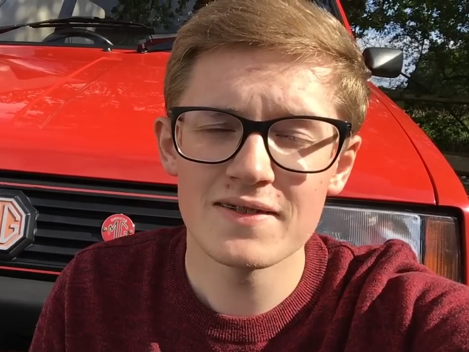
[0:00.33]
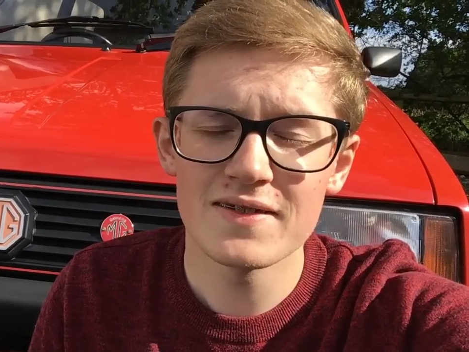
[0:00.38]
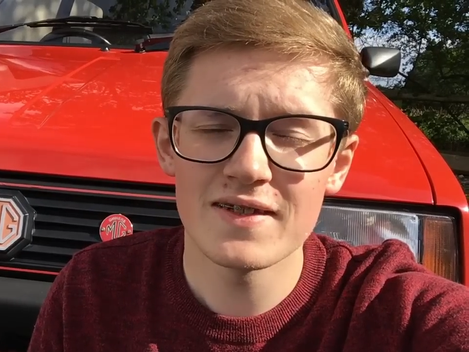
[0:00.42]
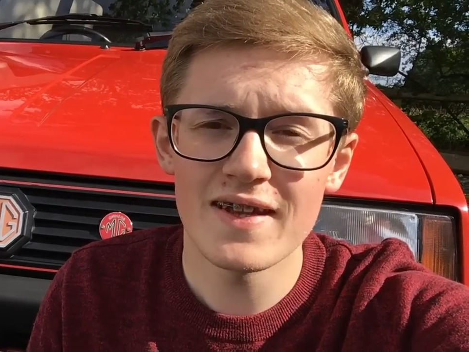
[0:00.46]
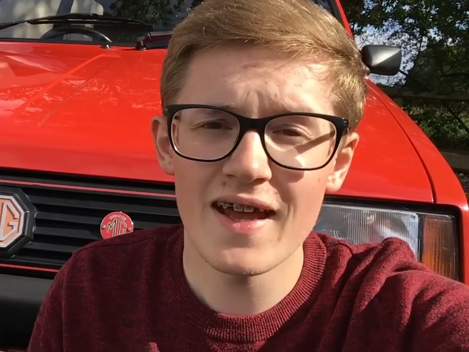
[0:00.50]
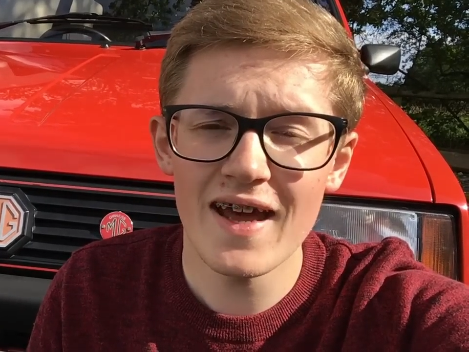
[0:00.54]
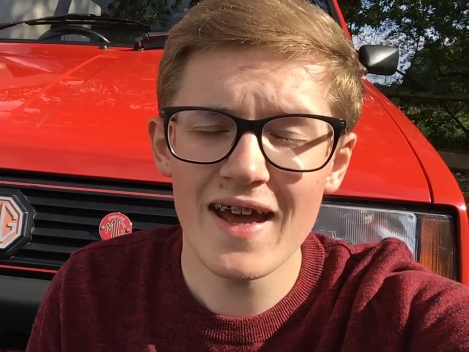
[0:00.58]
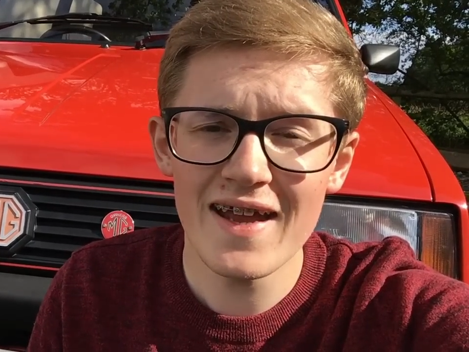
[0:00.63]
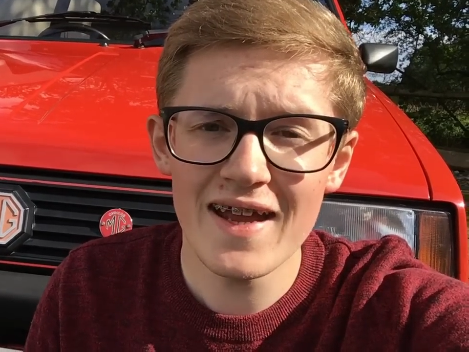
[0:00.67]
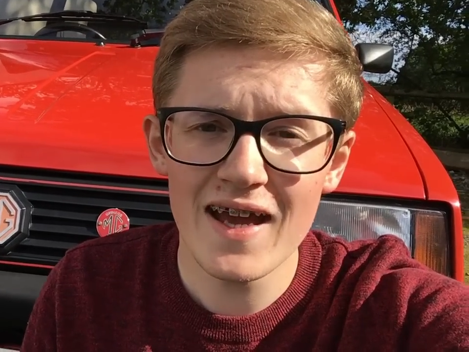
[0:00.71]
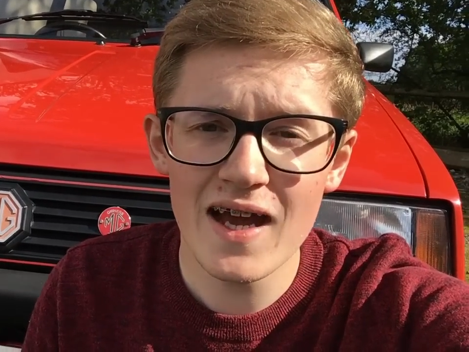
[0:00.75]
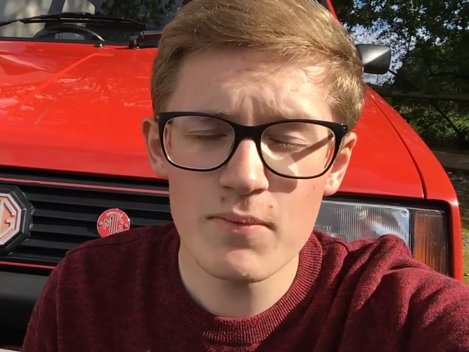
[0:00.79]

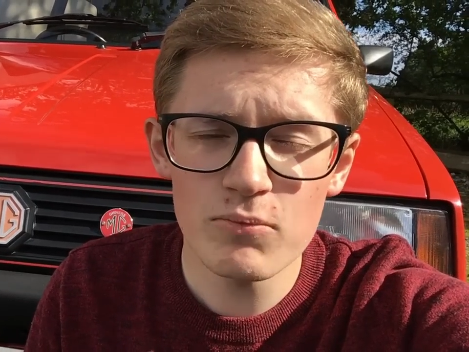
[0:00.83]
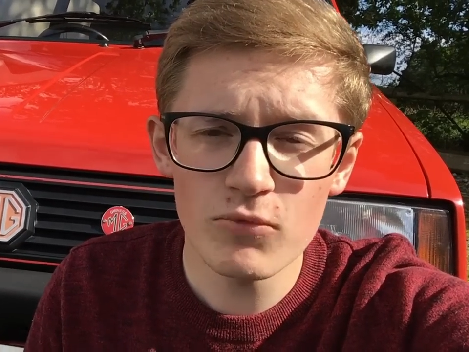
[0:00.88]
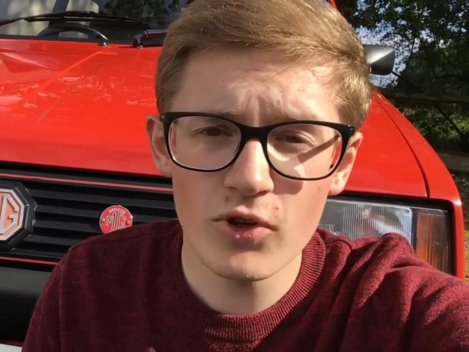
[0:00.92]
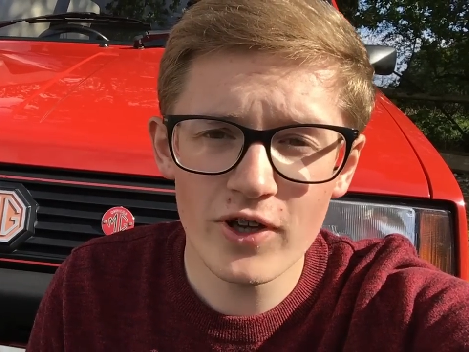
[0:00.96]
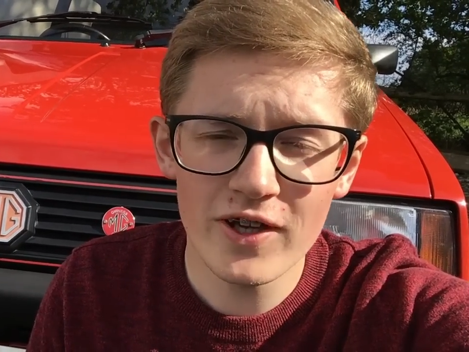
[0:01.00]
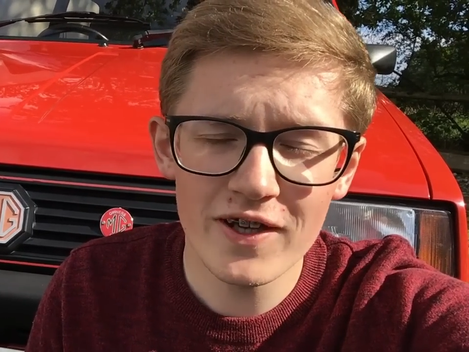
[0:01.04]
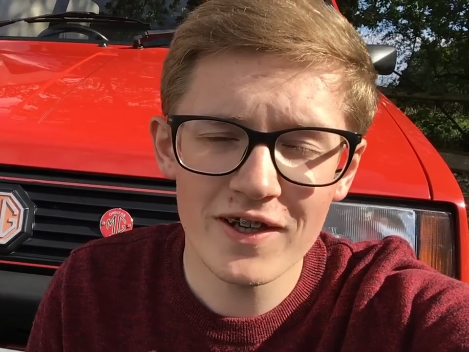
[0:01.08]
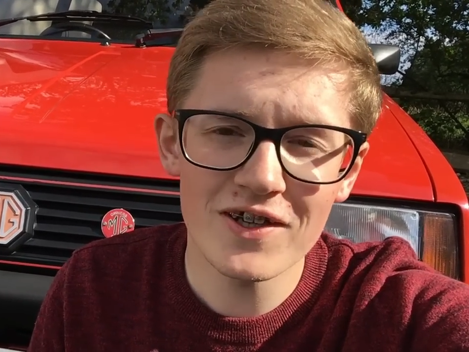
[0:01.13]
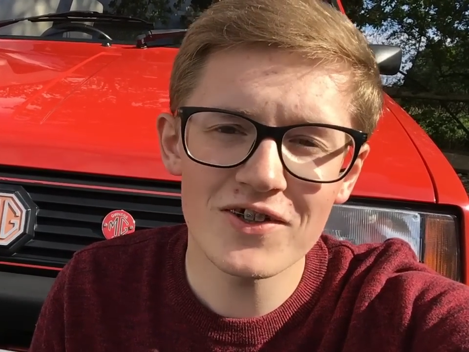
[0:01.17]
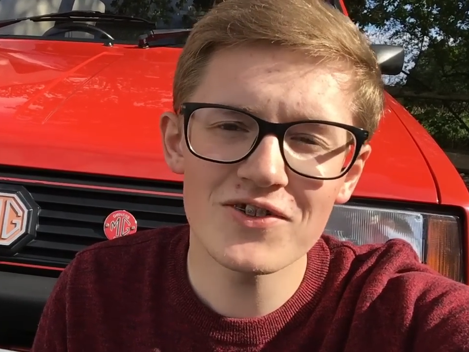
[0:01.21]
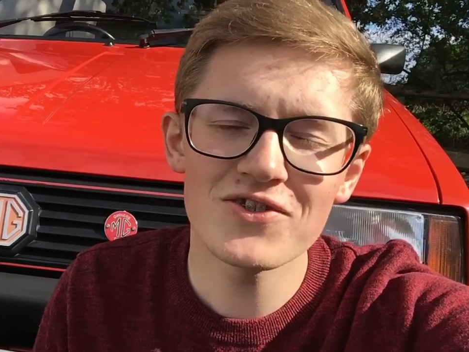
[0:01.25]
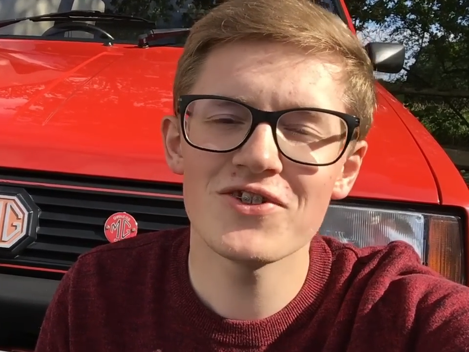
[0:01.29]
Today I'm
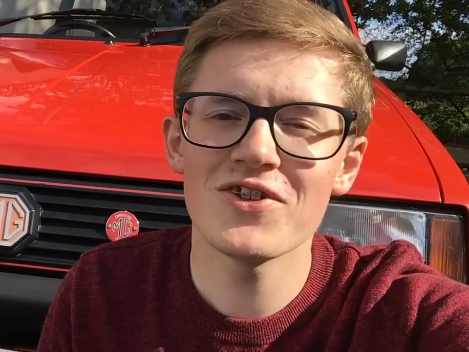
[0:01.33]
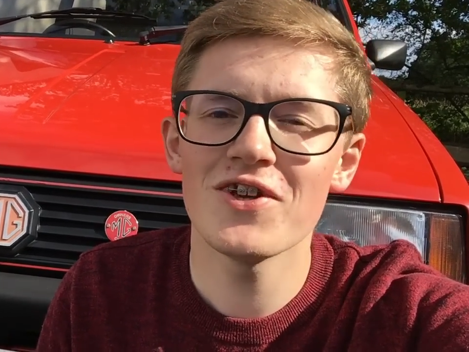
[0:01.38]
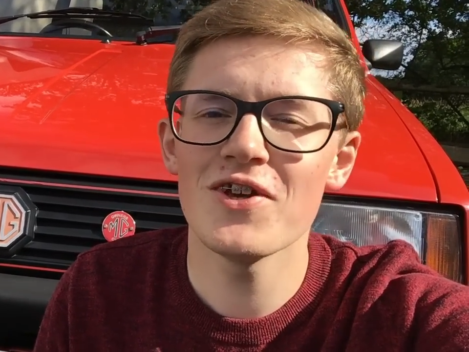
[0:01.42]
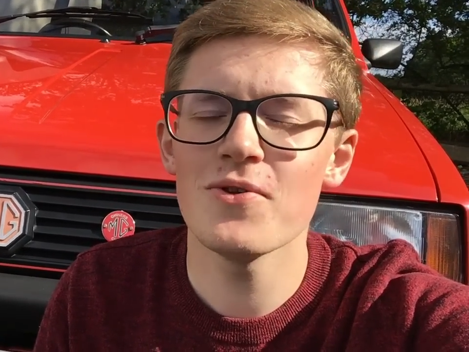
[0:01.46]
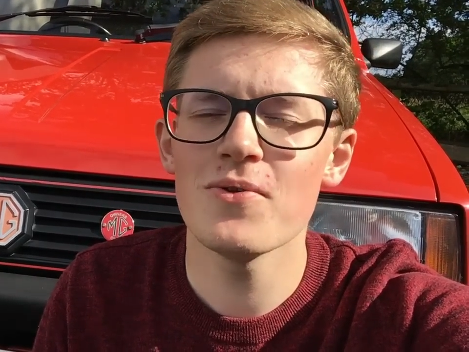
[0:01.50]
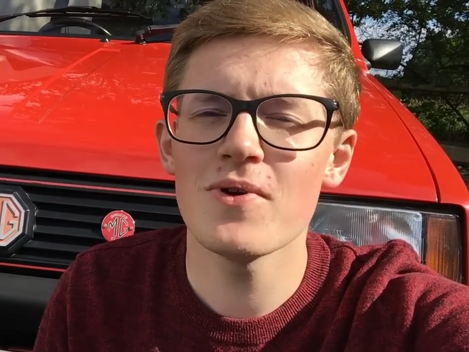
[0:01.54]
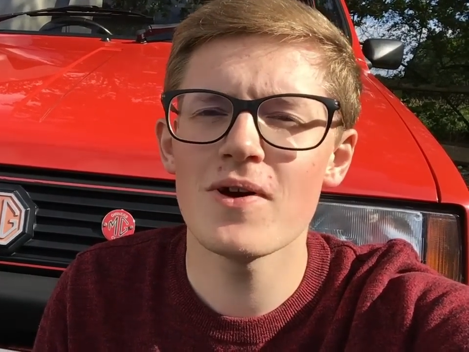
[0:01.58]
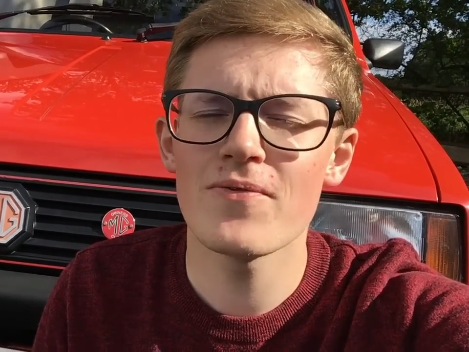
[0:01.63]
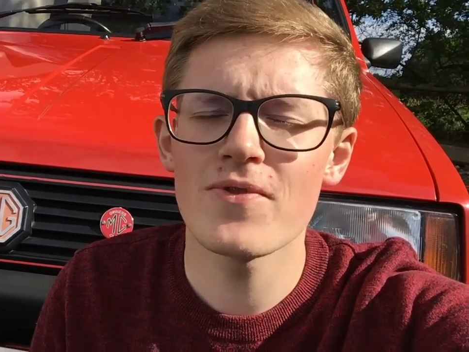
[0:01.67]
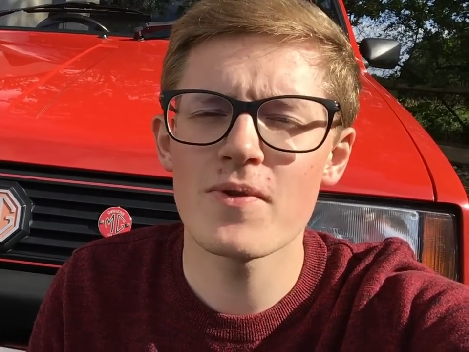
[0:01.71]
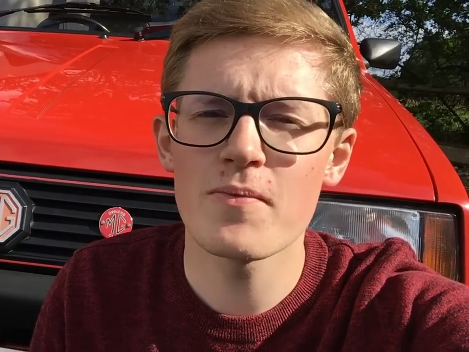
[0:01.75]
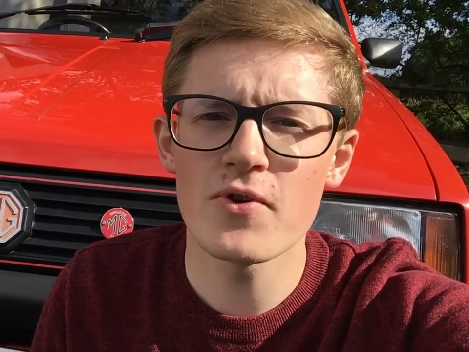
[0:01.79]
looking at
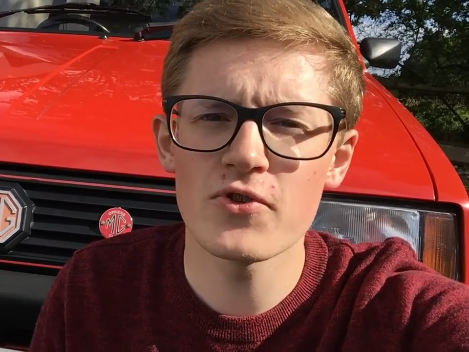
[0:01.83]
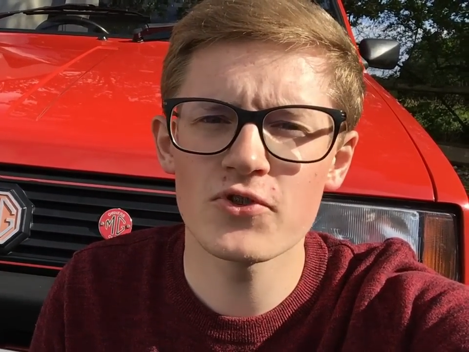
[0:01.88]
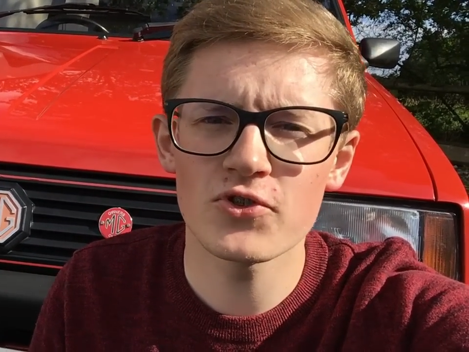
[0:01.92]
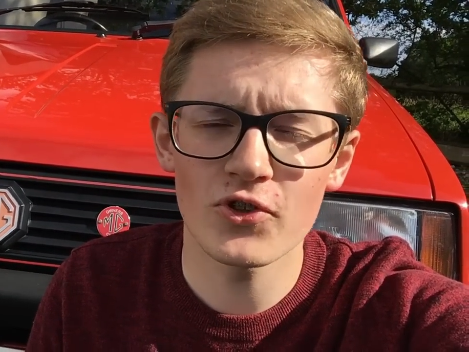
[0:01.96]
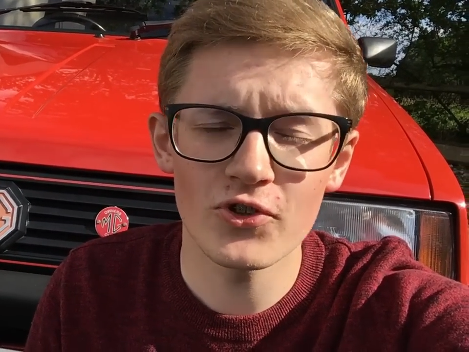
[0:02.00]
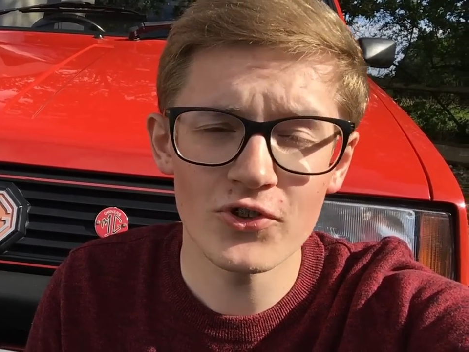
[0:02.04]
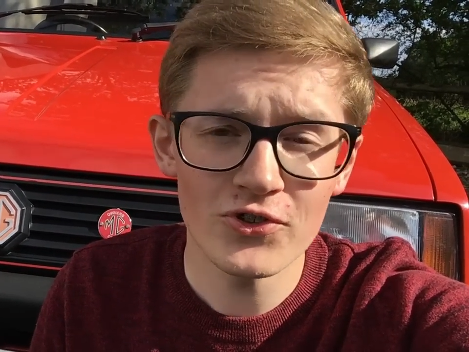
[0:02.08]
two of the most